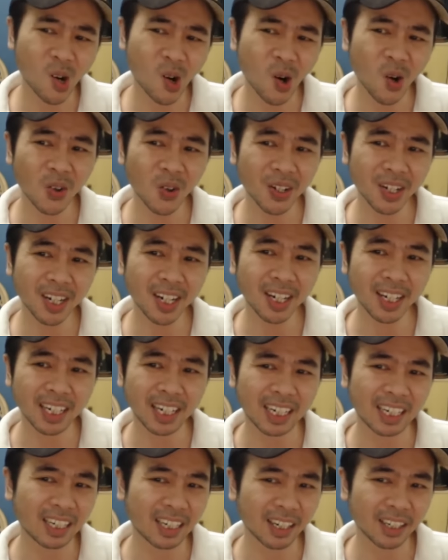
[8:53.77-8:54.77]

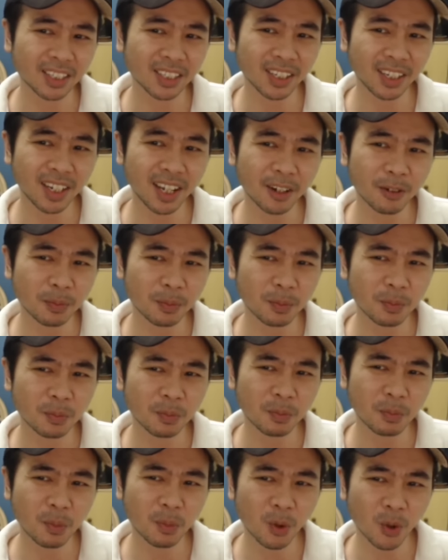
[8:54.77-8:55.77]
Okay, there's a lot of
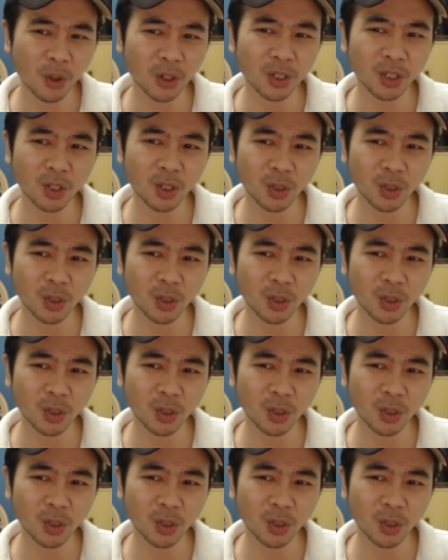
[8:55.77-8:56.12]
more